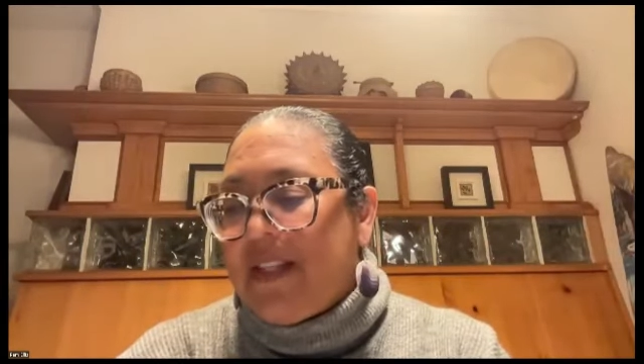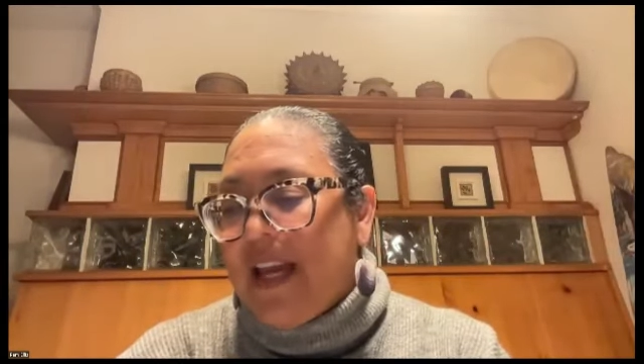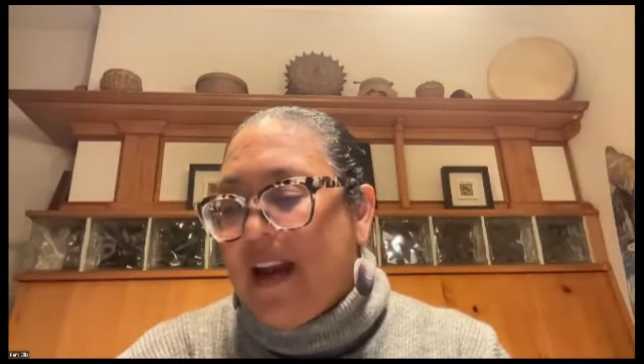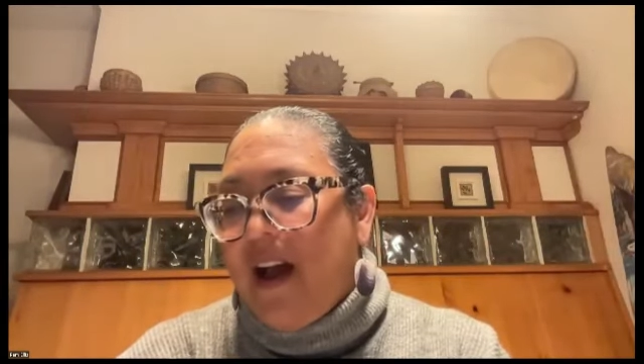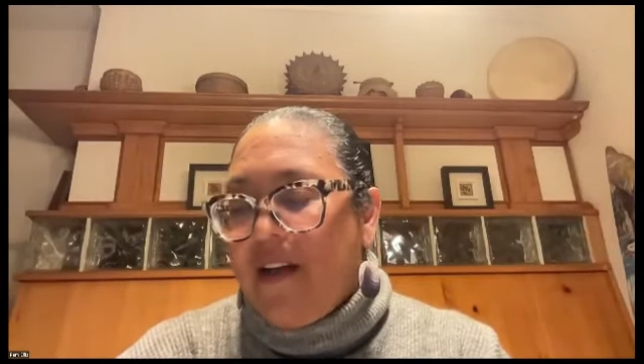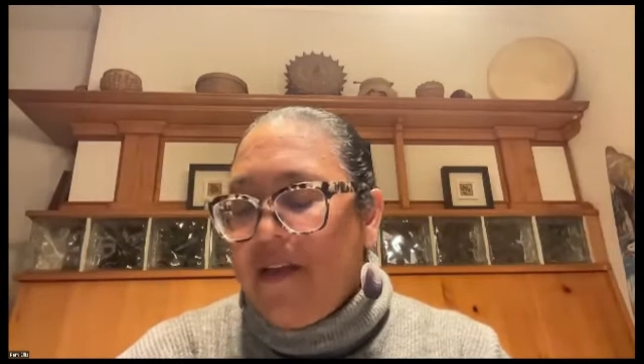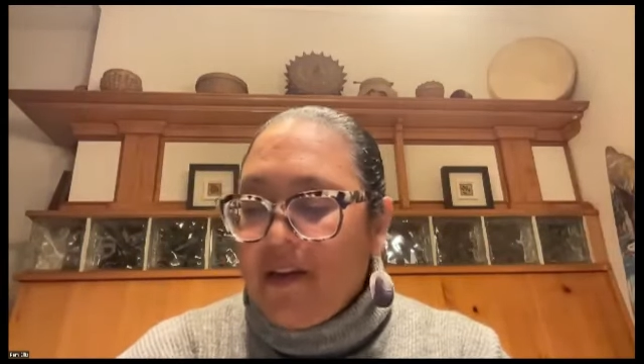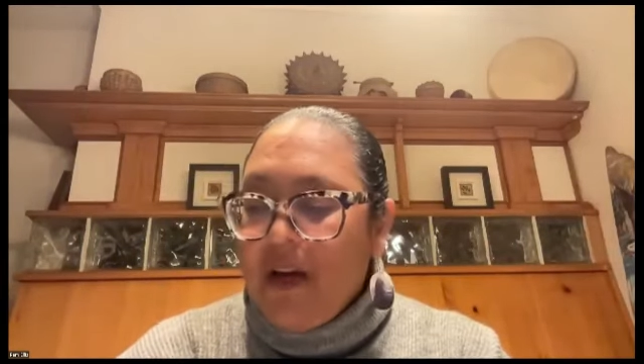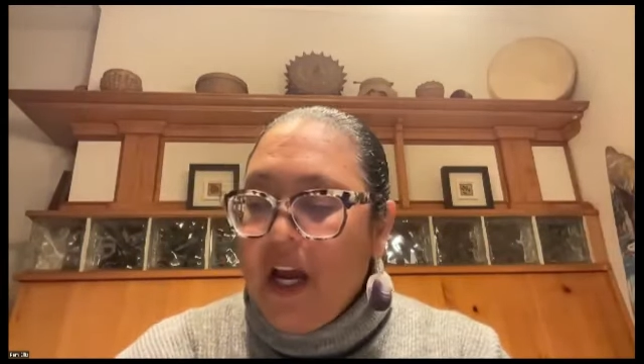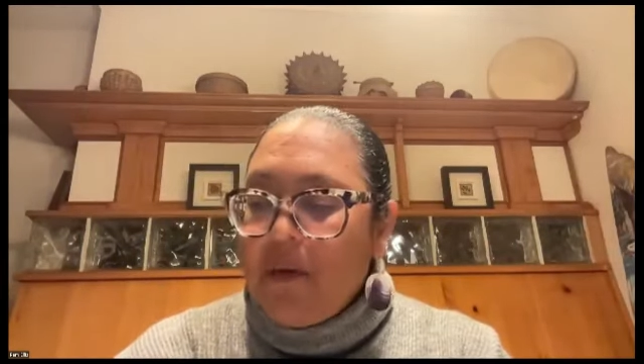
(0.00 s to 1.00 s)
and
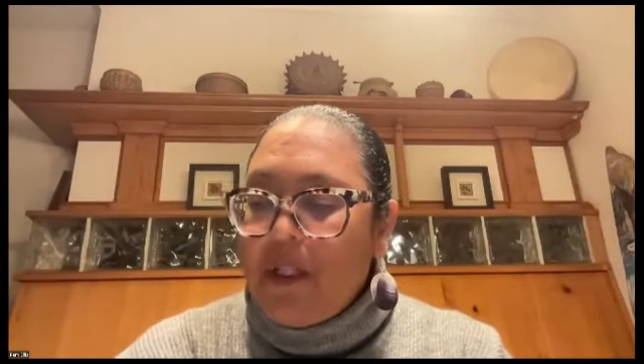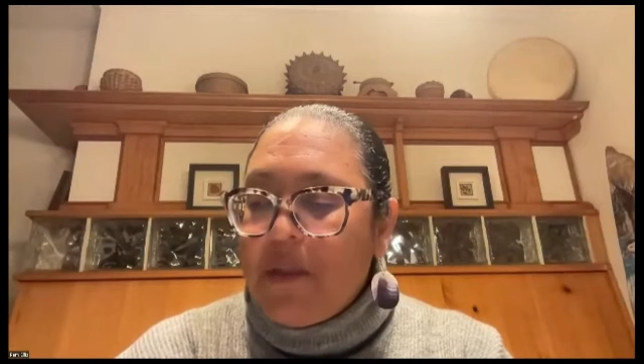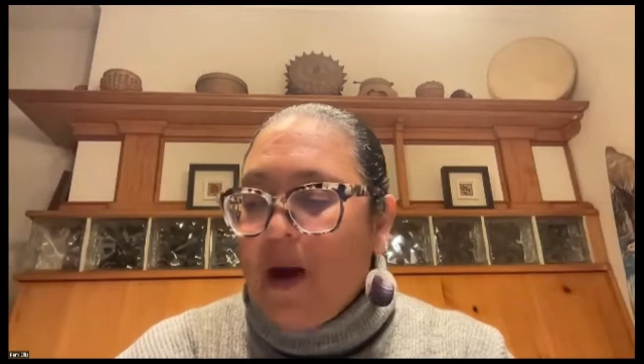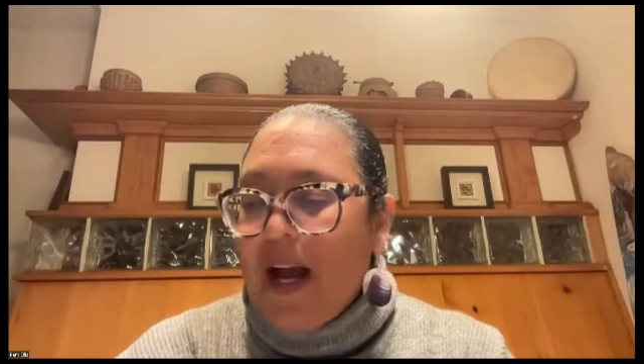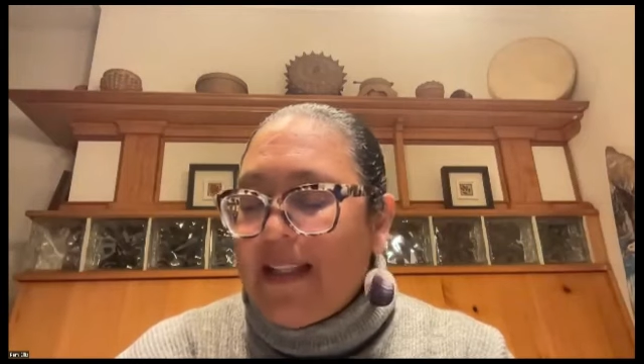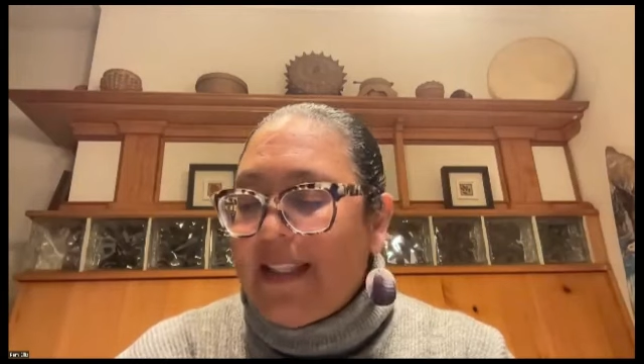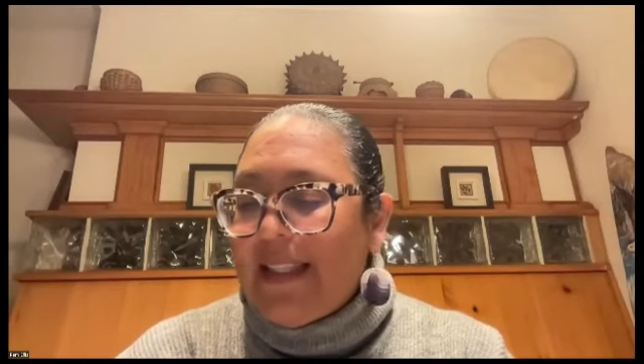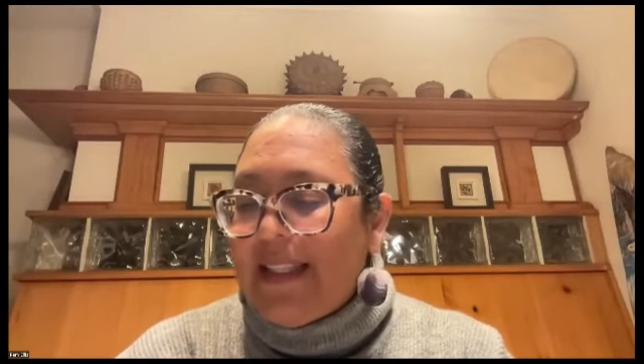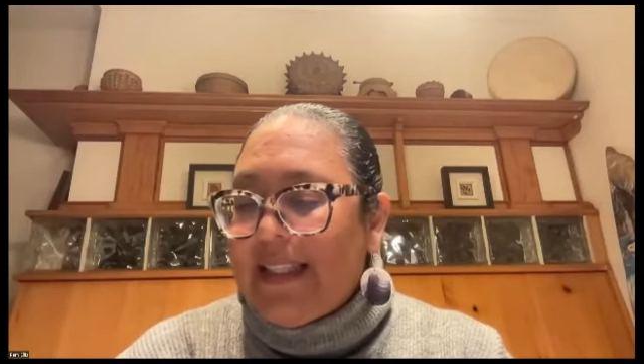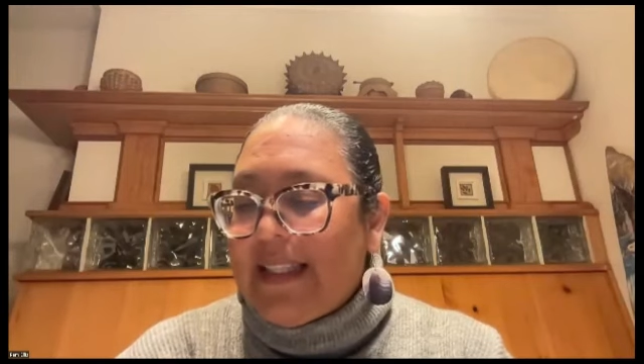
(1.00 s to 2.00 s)
other
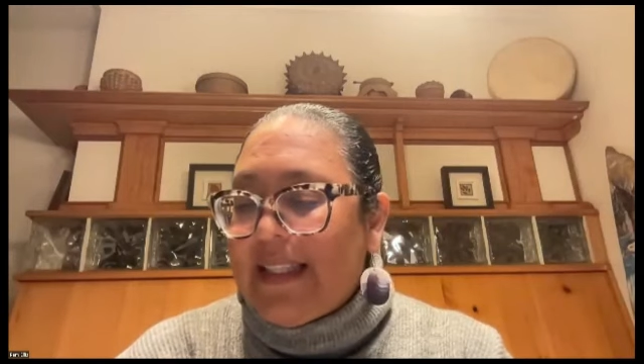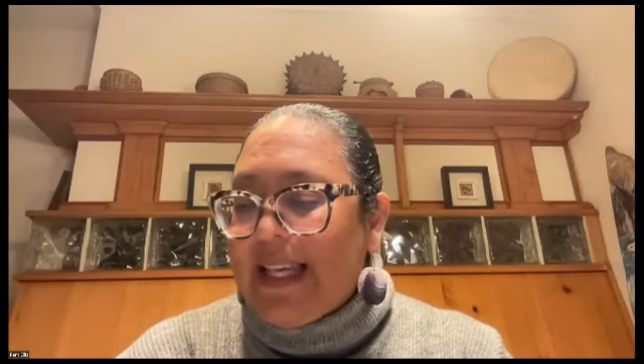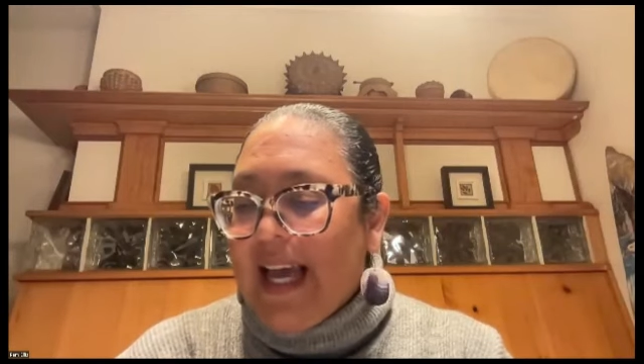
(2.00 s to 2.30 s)
responses